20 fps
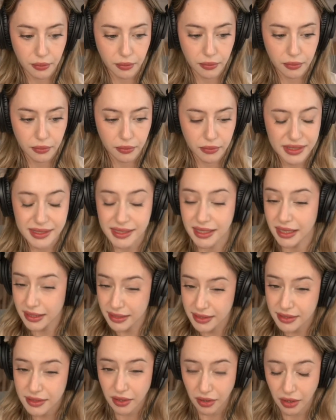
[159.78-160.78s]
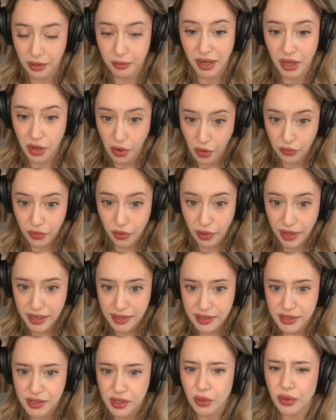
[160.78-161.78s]
cyst on my
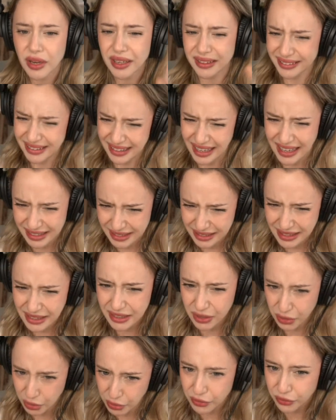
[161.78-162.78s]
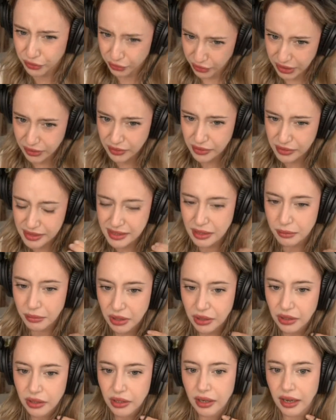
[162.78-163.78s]
ovaries, so it kind of could feel
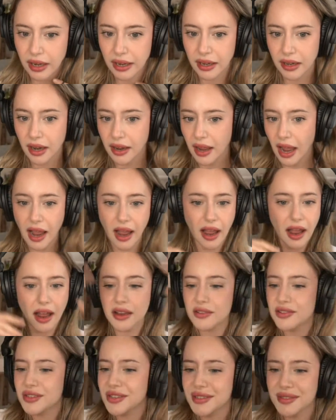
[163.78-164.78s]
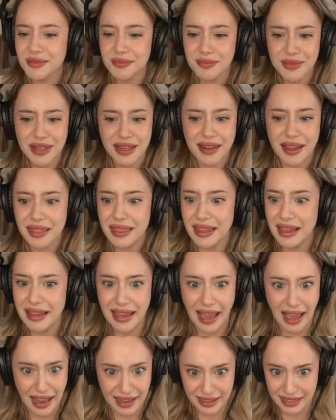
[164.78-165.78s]
similar. And I just didn't think
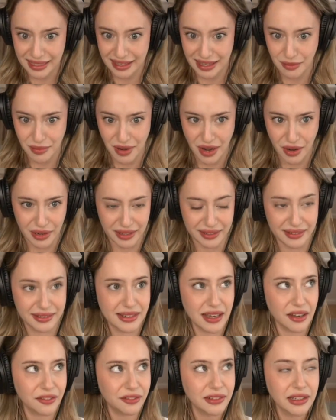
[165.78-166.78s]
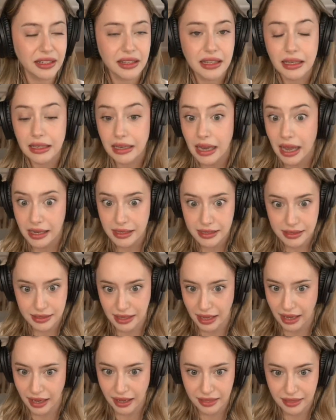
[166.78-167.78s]
anything about it. Definitely the last
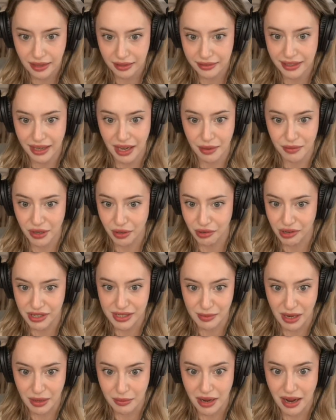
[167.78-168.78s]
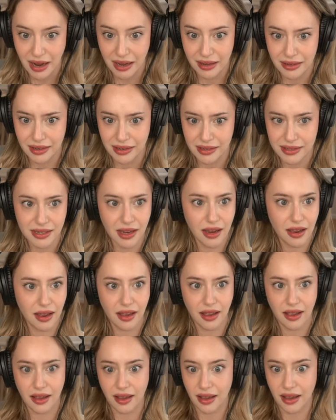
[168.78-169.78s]
thing that came across my mind is
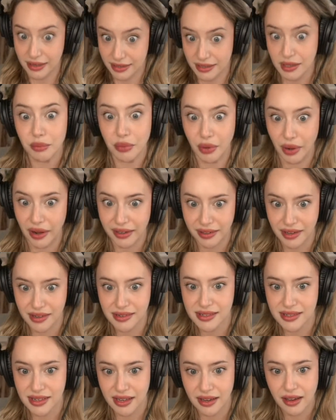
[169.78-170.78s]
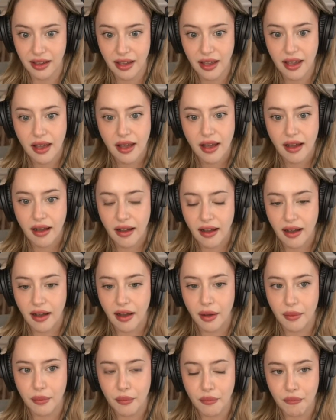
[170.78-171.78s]
it's a pregnancy.
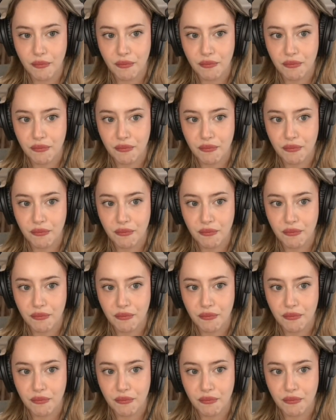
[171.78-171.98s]
And